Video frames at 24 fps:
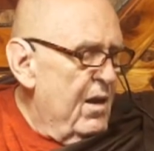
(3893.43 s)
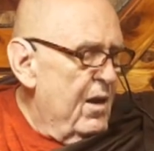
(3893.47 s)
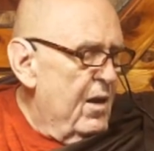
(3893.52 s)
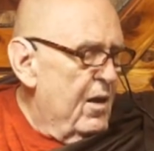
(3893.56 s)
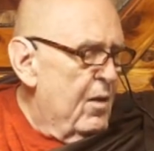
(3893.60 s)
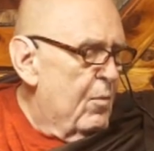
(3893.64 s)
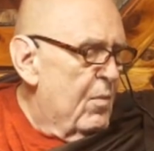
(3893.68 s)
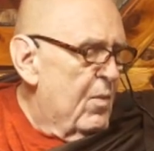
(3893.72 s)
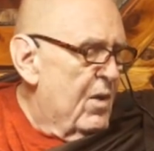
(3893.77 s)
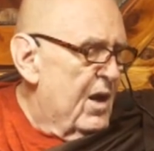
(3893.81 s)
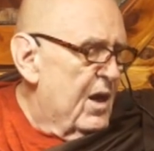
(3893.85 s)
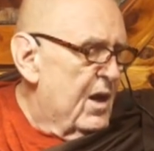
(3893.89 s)

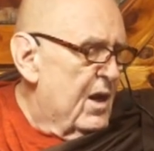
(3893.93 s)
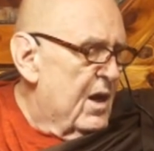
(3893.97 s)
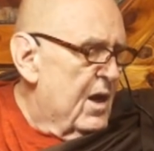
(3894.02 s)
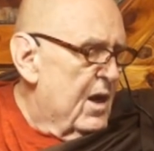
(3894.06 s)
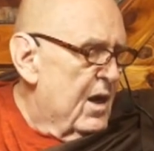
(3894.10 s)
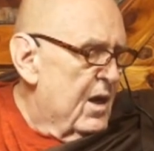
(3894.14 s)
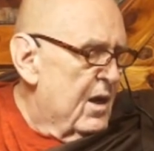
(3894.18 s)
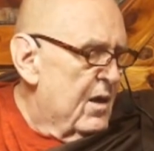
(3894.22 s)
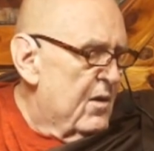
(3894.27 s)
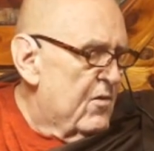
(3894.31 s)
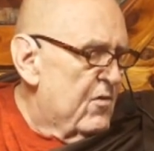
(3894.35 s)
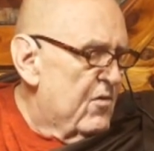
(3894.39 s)
and my
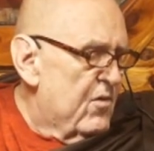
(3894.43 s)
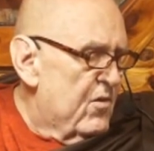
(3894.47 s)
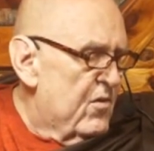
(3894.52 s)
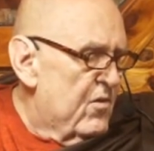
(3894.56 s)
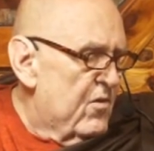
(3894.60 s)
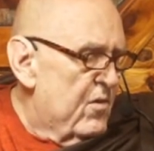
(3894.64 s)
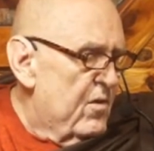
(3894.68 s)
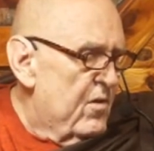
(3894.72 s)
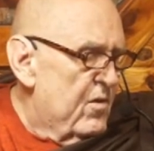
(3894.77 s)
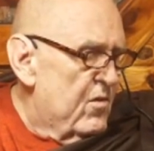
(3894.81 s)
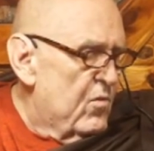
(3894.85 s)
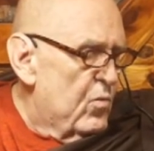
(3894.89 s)

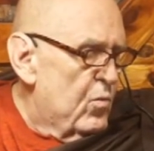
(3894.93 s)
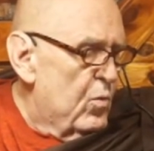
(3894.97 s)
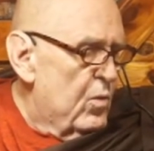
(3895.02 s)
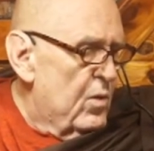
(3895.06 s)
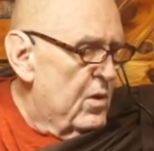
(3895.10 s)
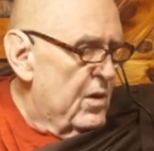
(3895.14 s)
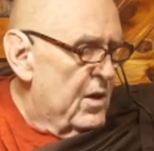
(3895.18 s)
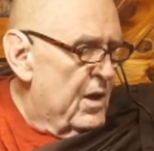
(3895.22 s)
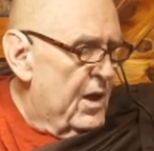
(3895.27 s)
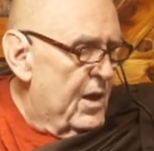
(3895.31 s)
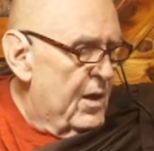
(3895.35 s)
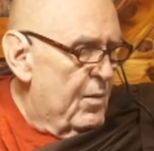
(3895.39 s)
consciousness
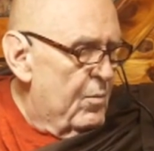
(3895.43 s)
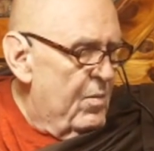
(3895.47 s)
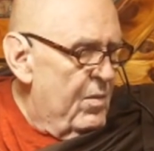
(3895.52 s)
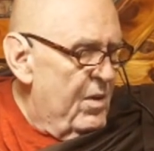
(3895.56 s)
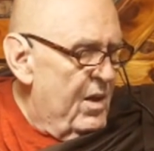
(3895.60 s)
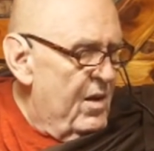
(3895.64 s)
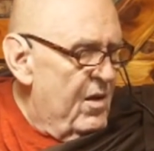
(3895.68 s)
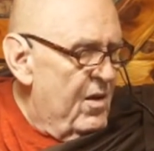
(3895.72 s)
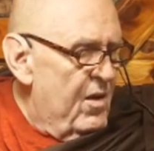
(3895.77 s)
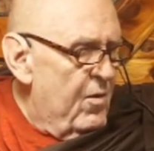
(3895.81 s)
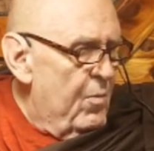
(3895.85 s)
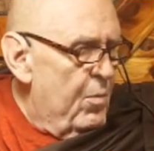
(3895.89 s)
will not
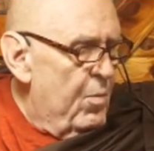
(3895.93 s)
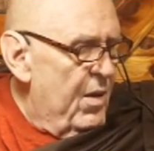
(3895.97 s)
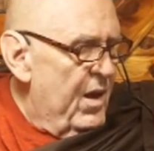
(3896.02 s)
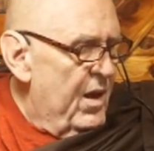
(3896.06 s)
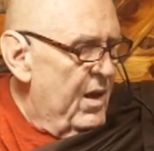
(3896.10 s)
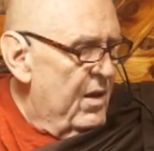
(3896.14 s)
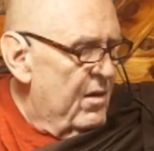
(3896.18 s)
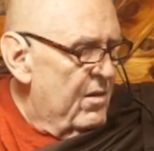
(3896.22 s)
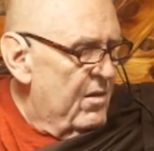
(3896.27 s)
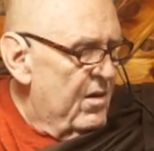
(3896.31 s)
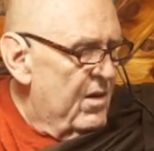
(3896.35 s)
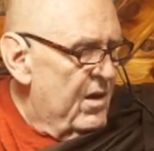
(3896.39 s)
be
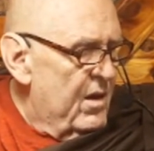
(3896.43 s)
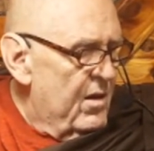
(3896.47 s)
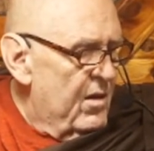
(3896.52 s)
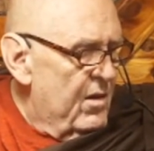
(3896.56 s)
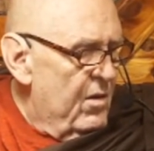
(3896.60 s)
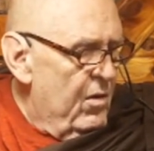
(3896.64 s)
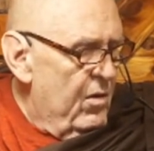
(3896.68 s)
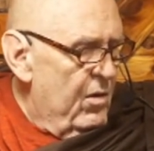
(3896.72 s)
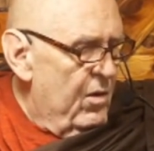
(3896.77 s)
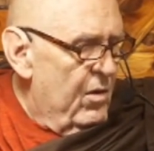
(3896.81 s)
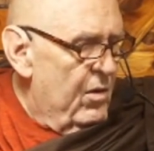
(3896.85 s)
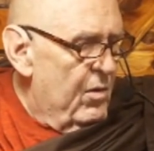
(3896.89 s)

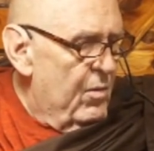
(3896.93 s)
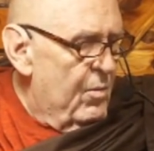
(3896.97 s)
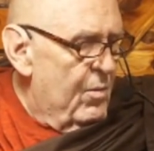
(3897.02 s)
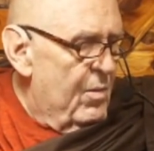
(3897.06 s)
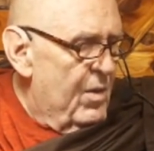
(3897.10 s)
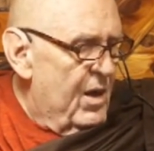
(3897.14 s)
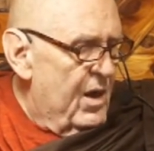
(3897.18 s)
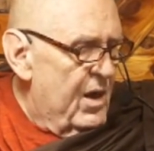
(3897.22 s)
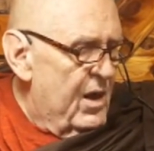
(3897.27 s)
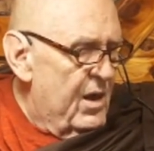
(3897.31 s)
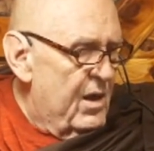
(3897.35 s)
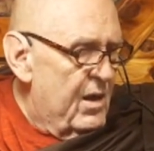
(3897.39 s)
dependent on
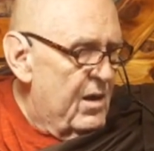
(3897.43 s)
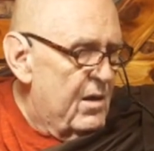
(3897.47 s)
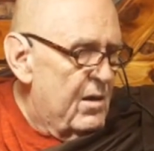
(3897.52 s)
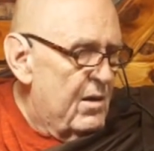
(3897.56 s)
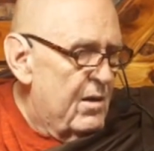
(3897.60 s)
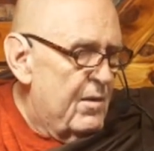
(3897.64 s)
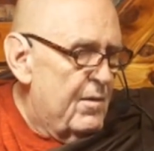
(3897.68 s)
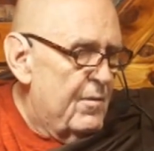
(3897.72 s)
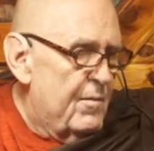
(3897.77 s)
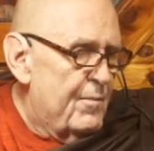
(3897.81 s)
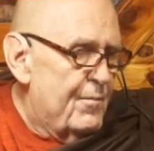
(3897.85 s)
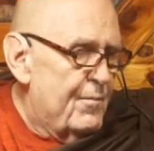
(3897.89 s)
mind.